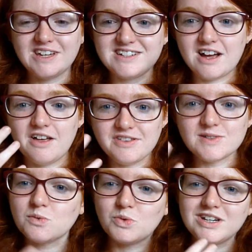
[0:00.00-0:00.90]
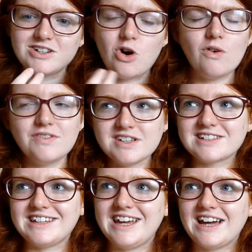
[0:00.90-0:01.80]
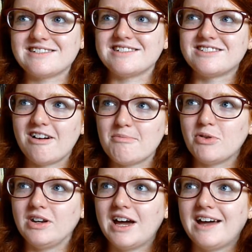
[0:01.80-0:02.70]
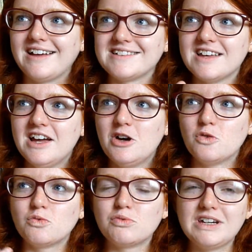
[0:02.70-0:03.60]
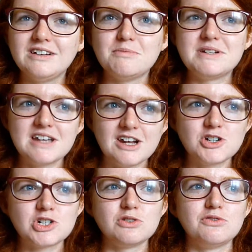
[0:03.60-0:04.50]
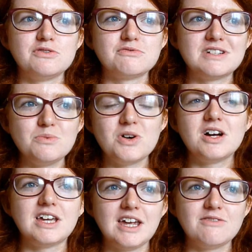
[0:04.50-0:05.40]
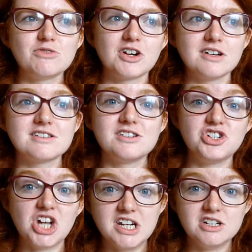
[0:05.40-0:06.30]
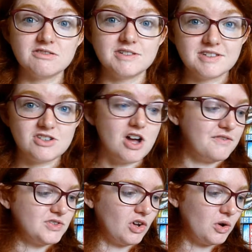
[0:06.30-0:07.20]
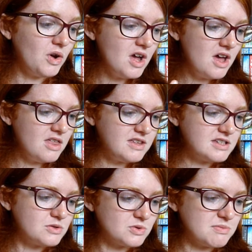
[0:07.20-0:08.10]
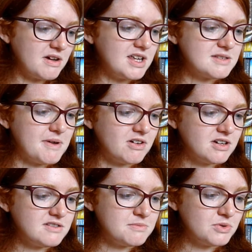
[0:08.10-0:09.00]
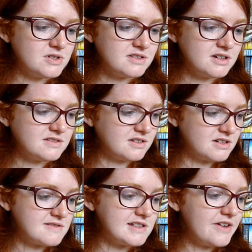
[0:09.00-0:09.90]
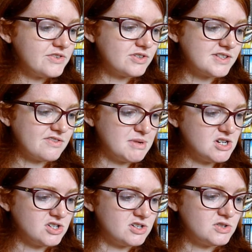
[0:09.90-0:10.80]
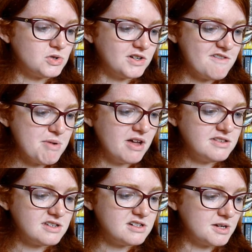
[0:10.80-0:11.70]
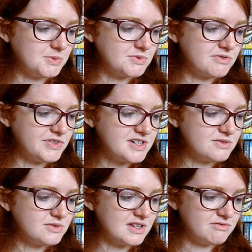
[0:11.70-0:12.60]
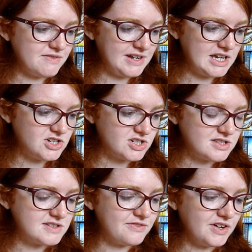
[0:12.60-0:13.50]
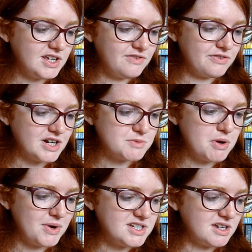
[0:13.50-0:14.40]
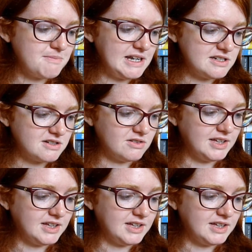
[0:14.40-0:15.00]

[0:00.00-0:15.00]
into others, which obviously as a start point has real potential for reworking in regards to gender and stuff. So this talks about, it's about girls and boys, girls and girls, love and transformation, a story of puns and doubles, reversals and revelations, funny and fresh, poetic and political,